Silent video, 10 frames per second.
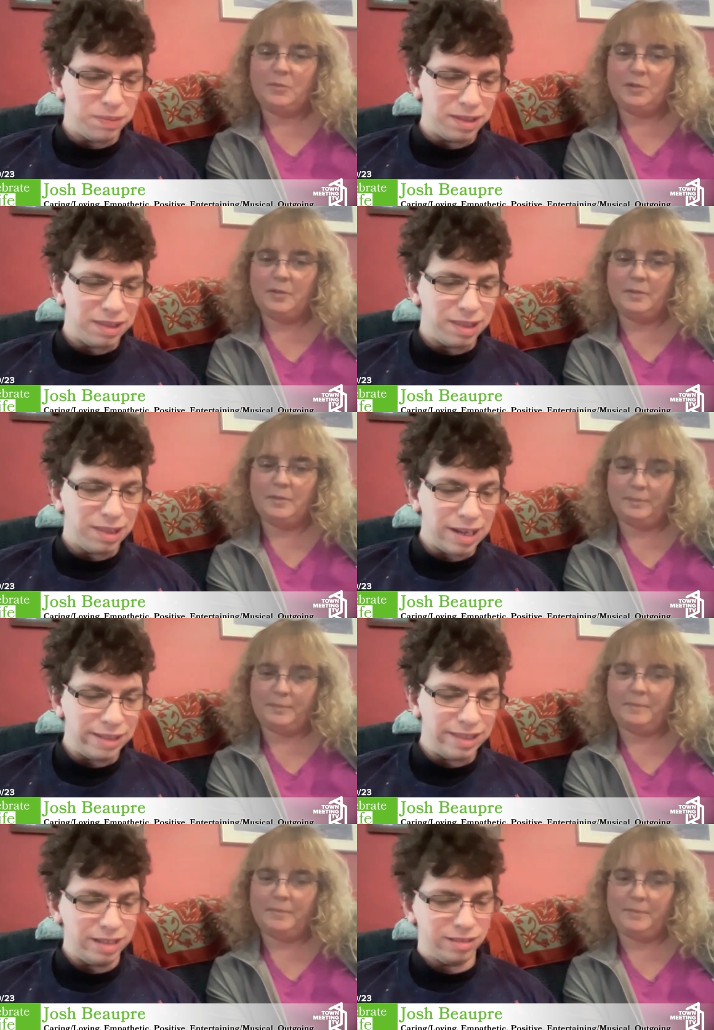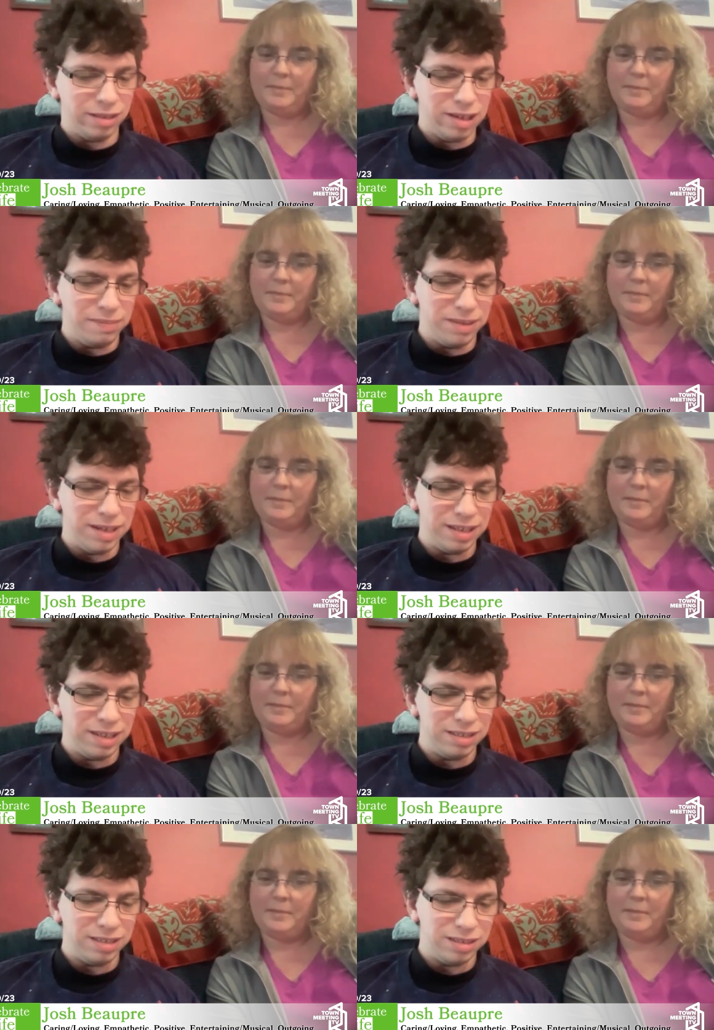Speaker 1: but at that time he
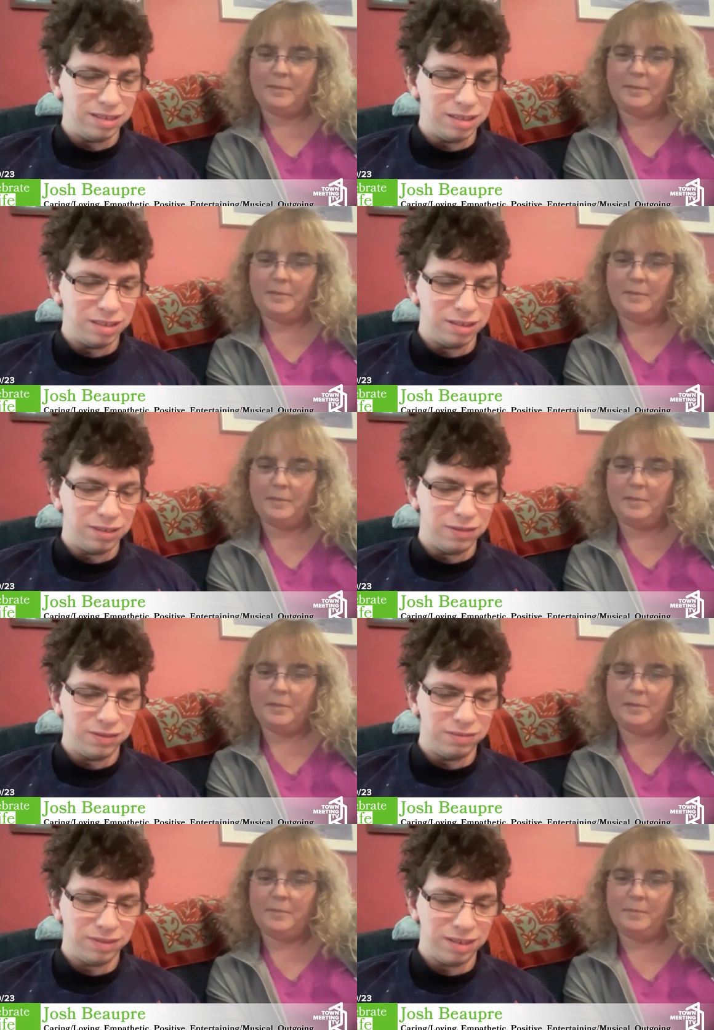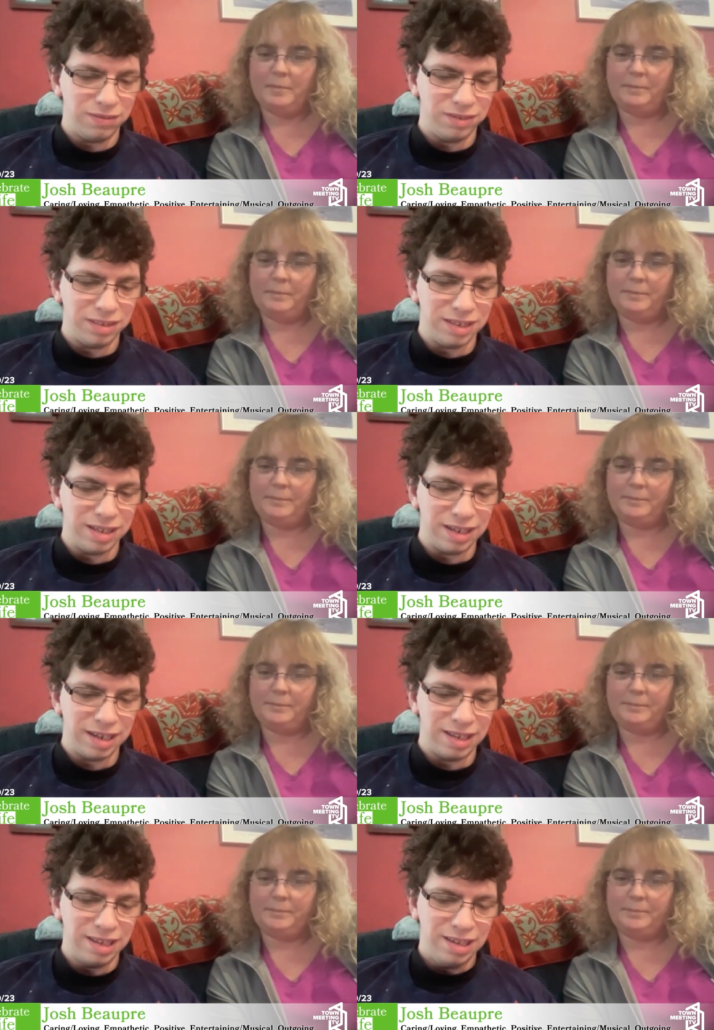didn't disclose what he was
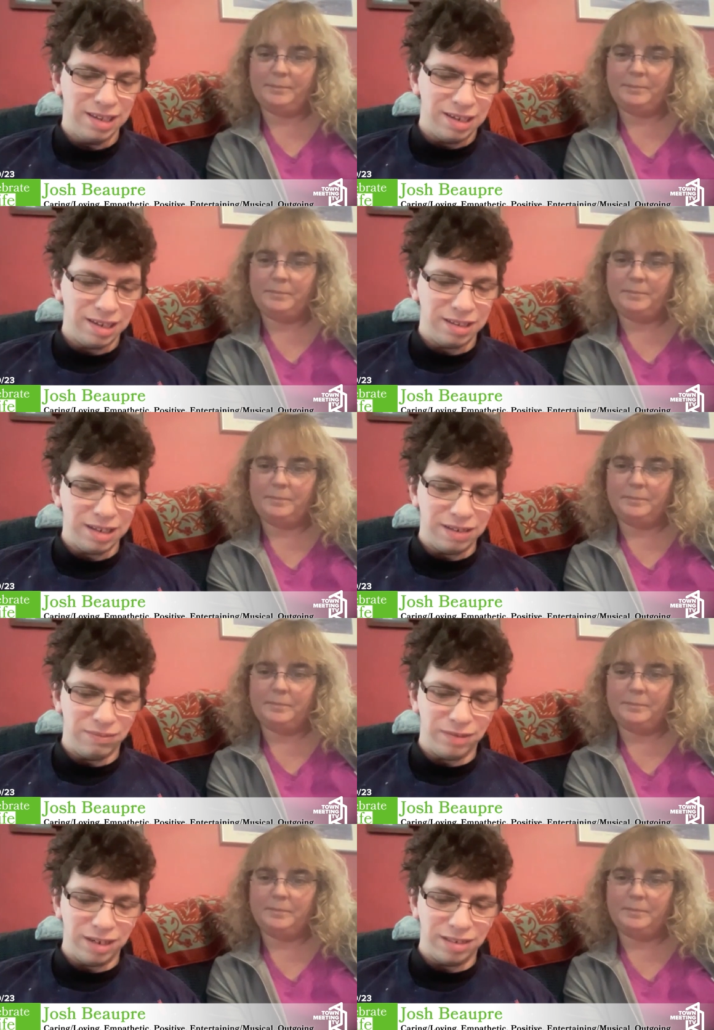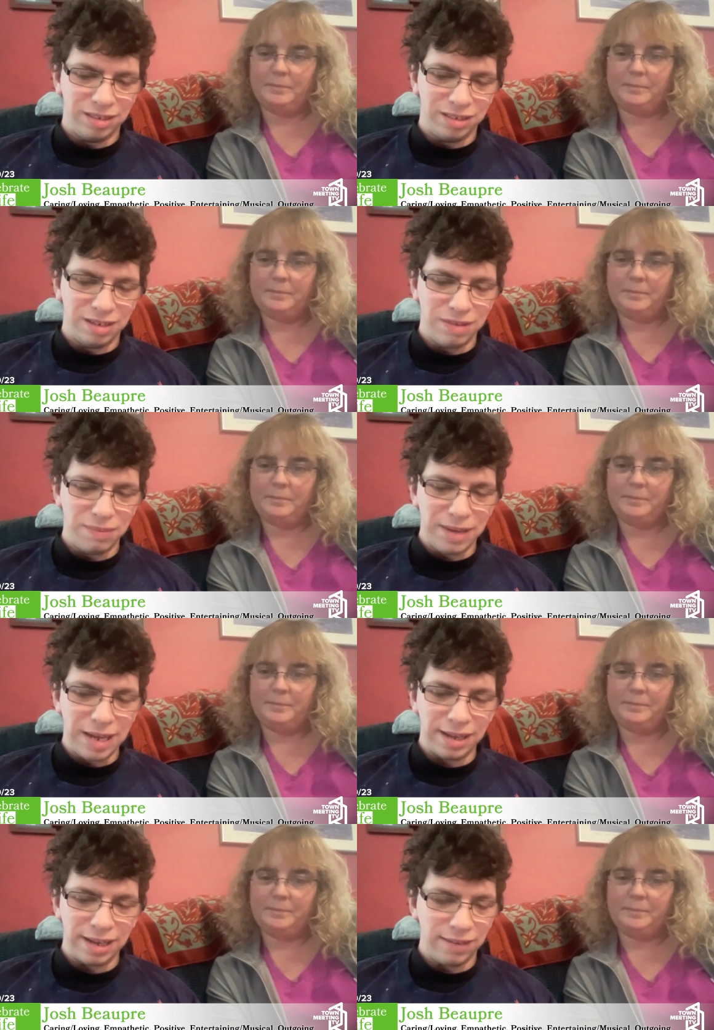thinking and said he wanted to see me
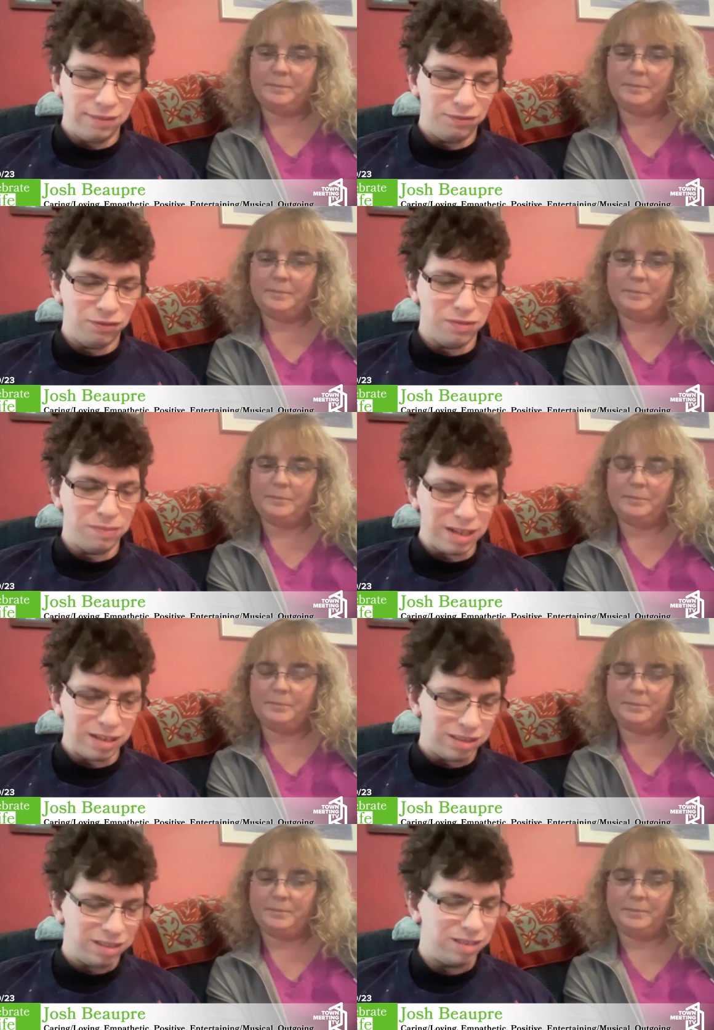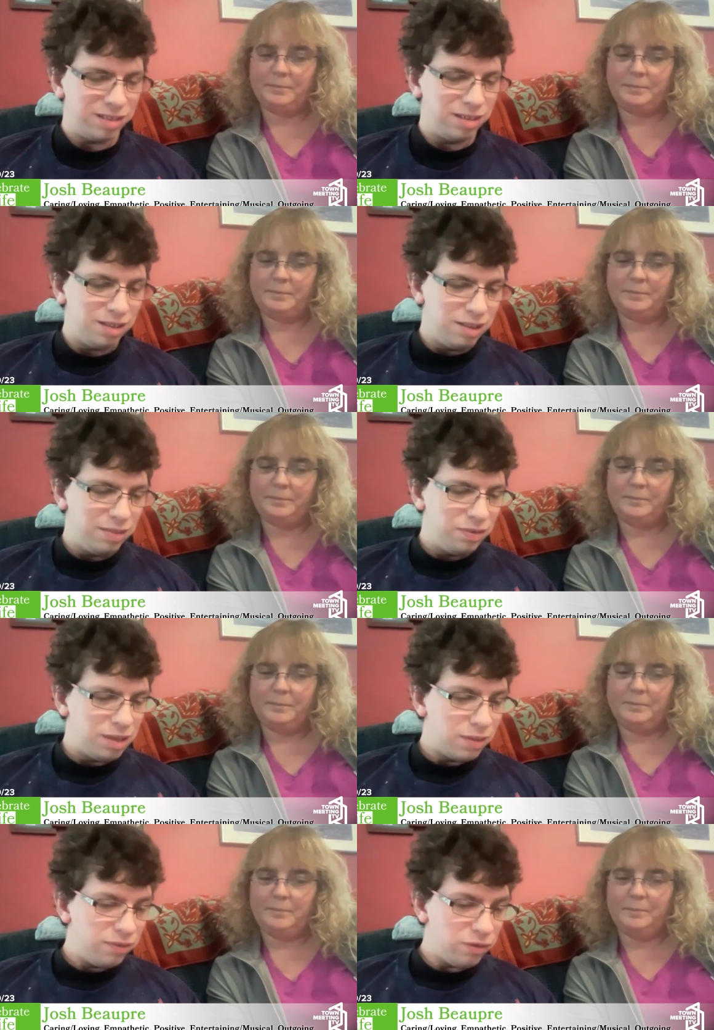back in 4 months.
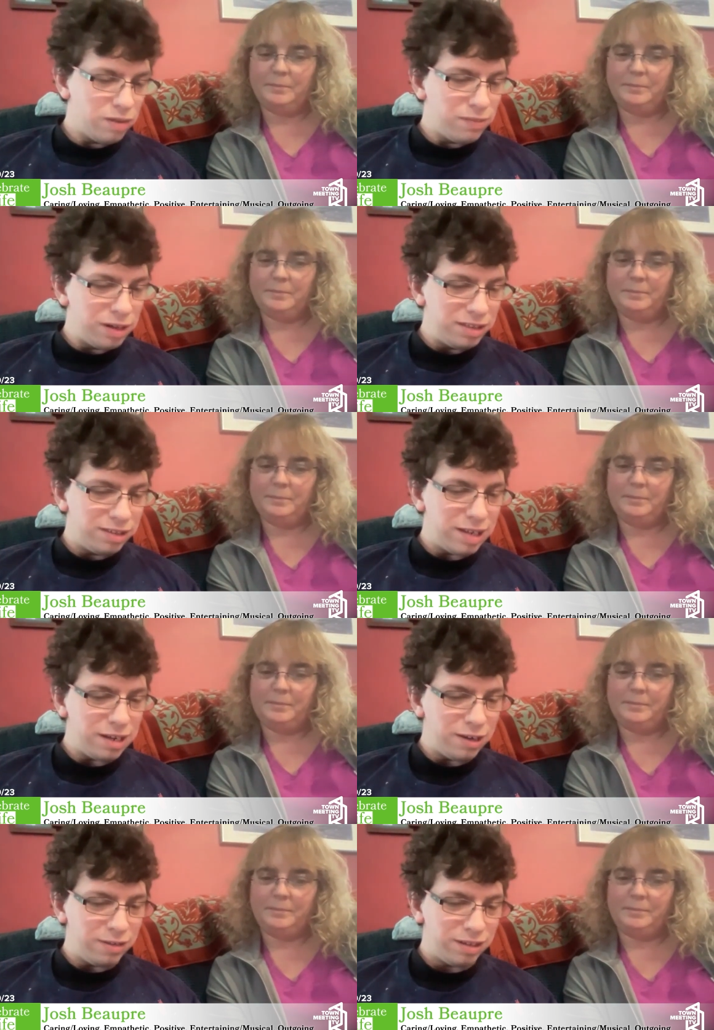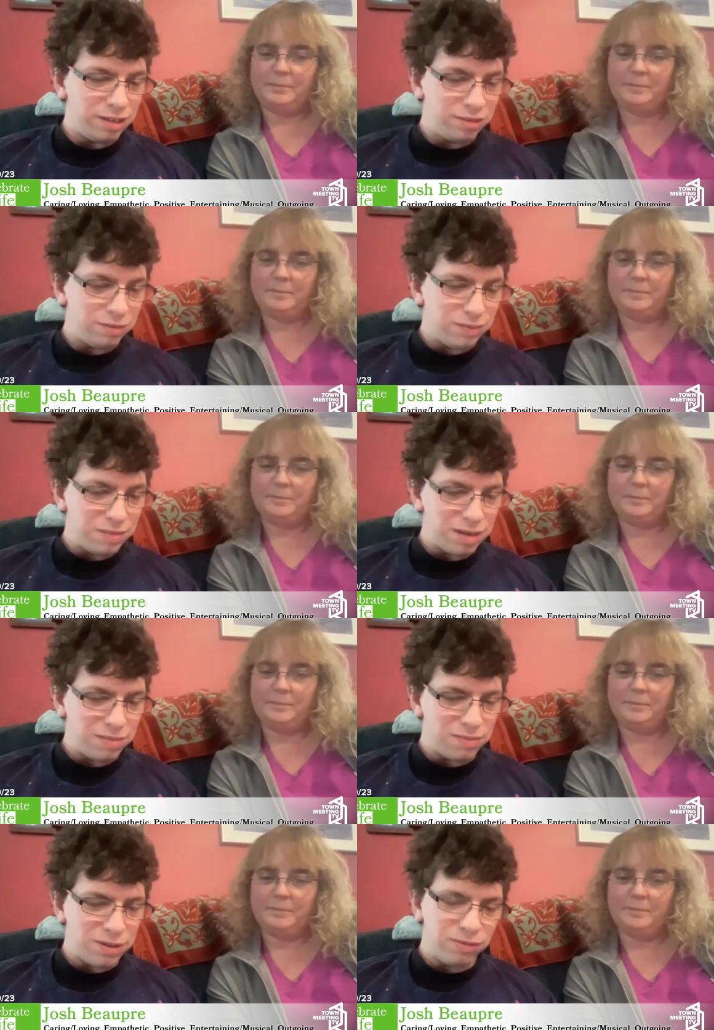4 months later, she told my
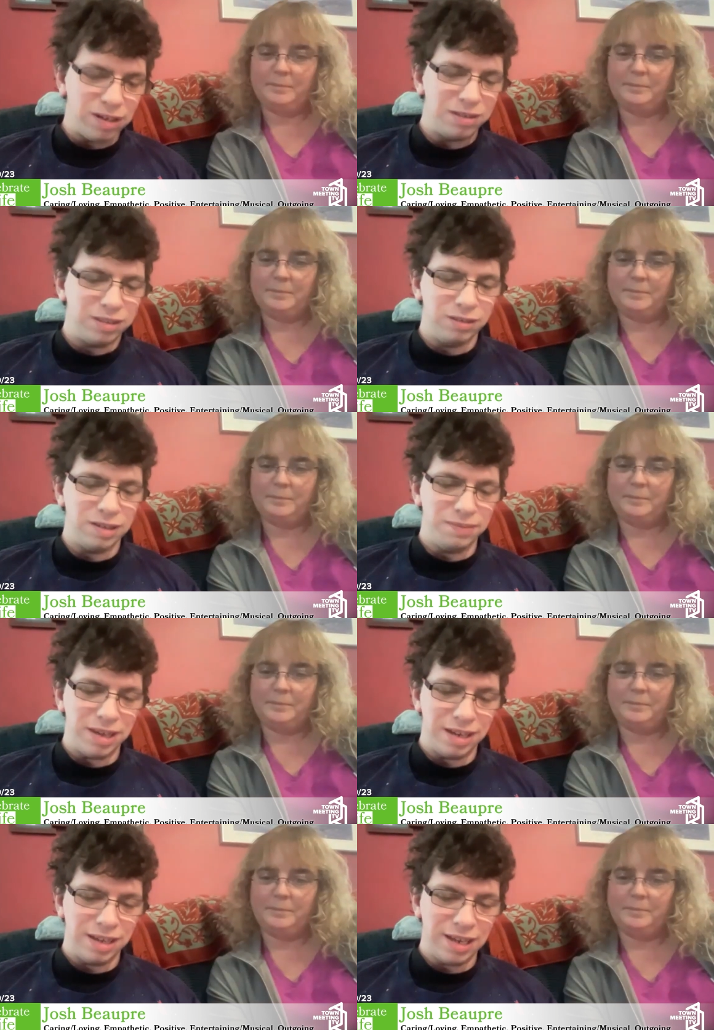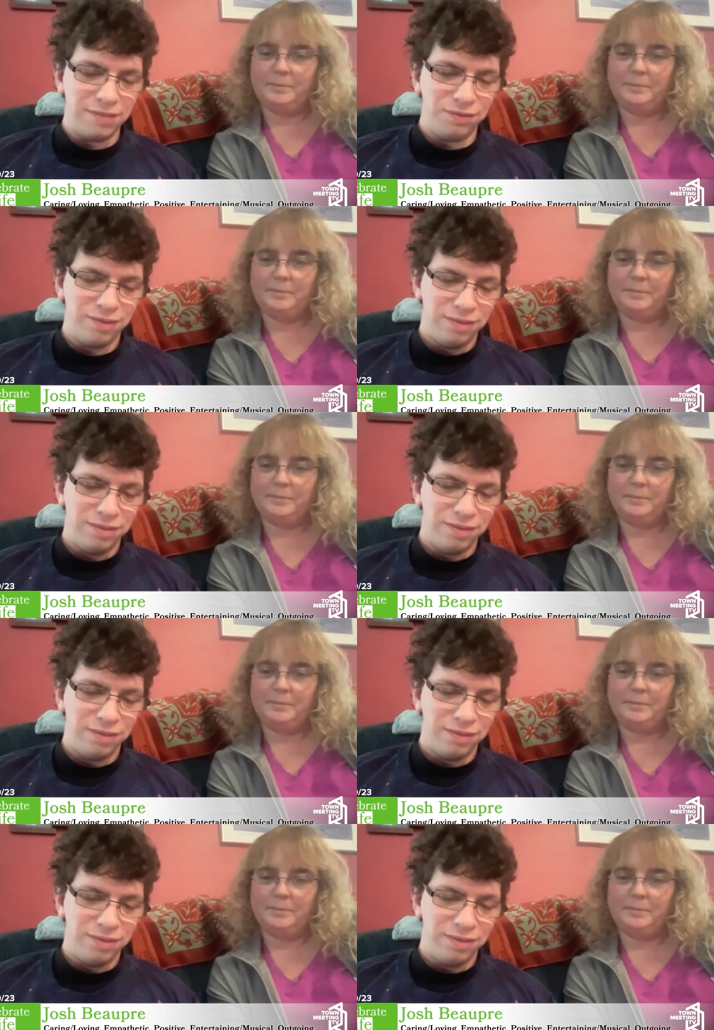mom about Williams syndrome and gave